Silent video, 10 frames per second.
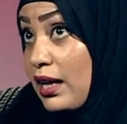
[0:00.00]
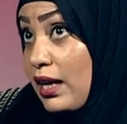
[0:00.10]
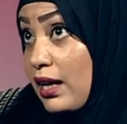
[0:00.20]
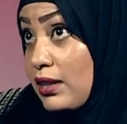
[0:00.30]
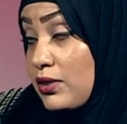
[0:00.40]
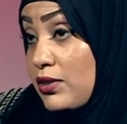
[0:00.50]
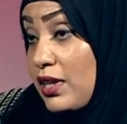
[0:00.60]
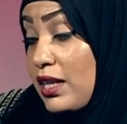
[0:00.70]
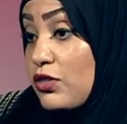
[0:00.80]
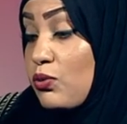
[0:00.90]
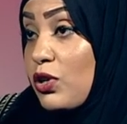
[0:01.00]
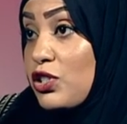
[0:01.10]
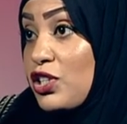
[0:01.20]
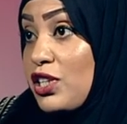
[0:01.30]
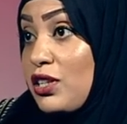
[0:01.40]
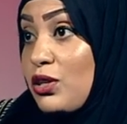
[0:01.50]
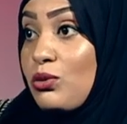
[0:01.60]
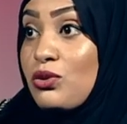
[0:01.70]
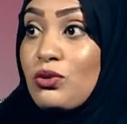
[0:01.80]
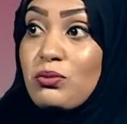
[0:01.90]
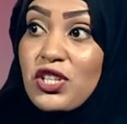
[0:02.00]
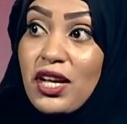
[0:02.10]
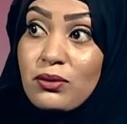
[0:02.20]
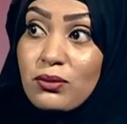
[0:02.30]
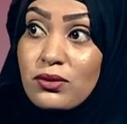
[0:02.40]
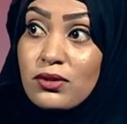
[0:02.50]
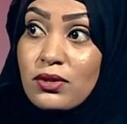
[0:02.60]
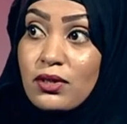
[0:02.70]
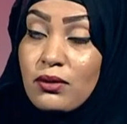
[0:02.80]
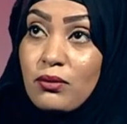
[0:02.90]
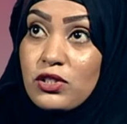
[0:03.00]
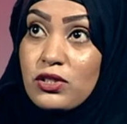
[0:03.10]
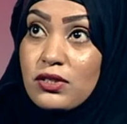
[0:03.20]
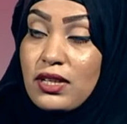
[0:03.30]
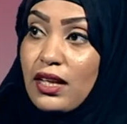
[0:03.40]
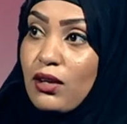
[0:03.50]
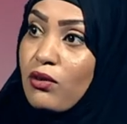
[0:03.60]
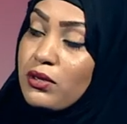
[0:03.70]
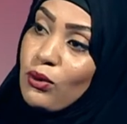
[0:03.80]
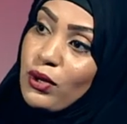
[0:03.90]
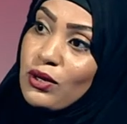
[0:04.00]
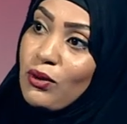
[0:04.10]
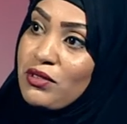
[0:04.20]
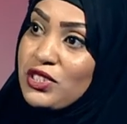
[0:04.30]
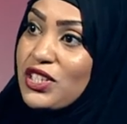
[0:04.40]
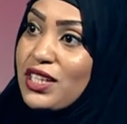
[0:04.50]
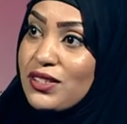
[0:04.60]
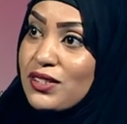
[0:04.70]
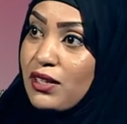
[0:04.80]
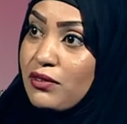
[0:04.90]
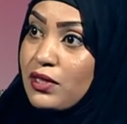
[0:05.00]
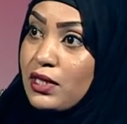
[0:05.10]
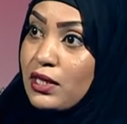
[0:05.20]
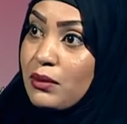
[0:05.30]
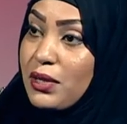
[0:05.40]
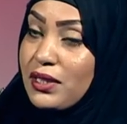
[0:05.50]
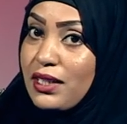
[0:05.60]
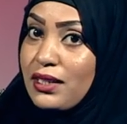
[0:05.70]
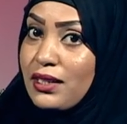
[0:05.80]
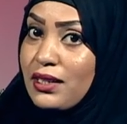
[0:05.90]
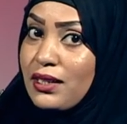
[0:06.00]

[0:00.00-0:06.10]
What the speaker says: and he's watching YouTube channels, which is like annoying orange kid stuff. But then